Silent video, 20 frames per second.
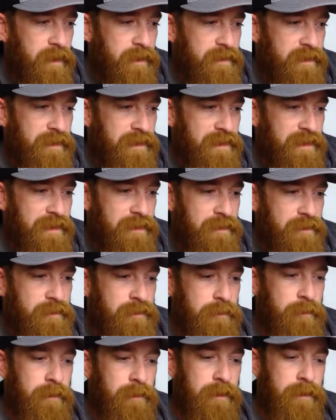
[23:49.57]
I think getting
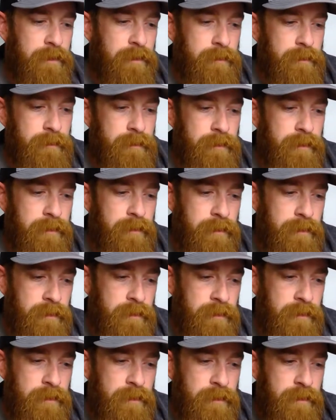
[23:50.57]
to 100,
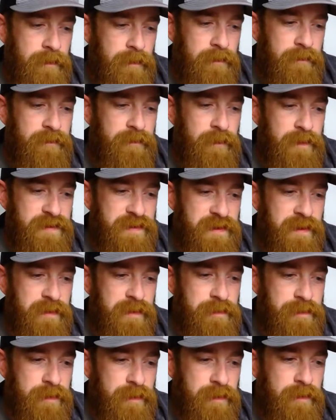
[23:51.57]
the first
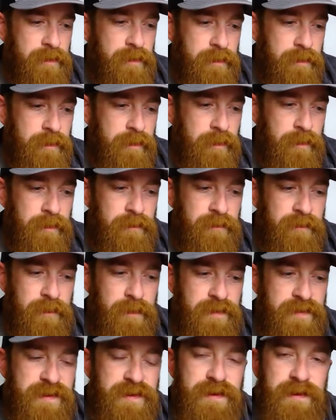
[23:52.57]
100 or the
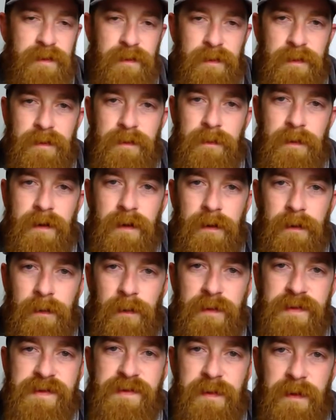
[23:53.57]
first 200 or
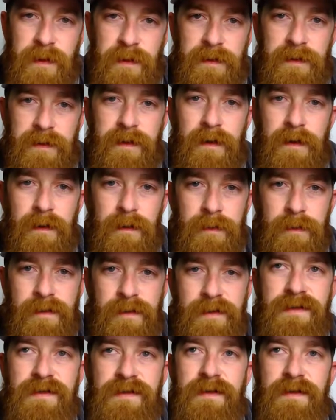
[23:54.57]
300, was probably the
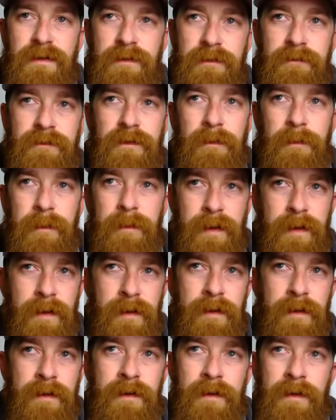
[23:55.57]
hardest for
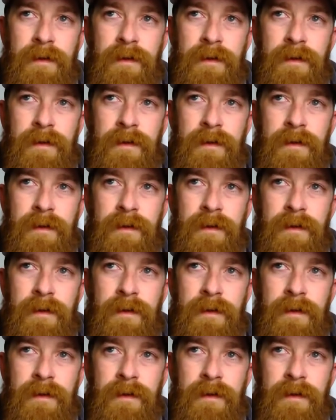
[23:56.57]
me,